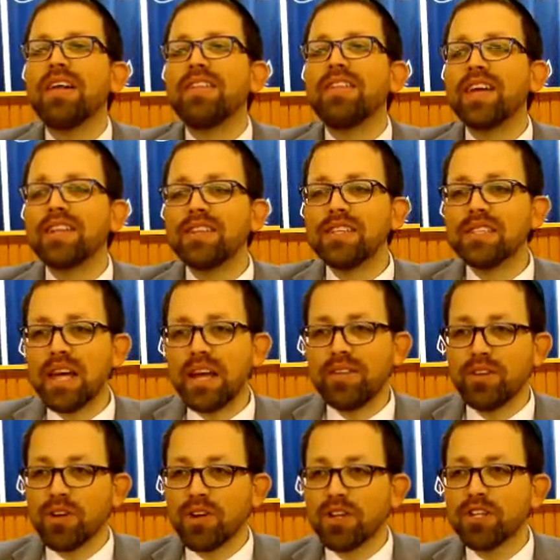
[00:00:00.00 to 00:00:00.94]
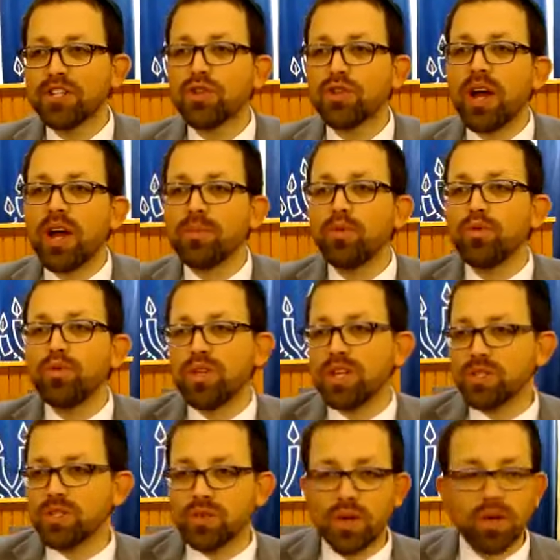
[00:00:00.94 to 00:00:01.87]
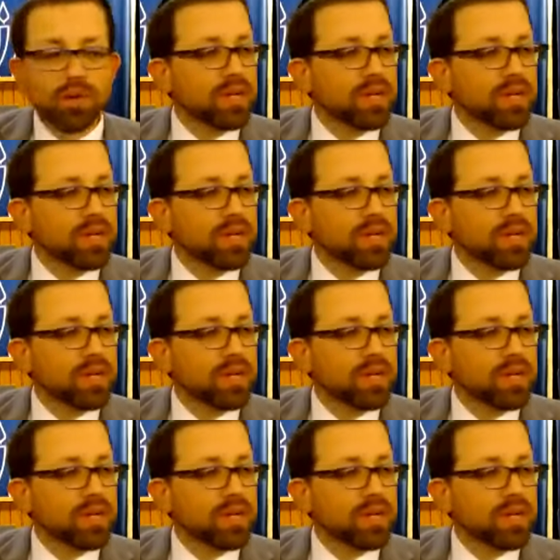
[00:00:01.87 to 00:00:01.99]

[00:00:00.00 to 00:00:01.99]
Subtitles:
then decided they're going to try and move to Israel,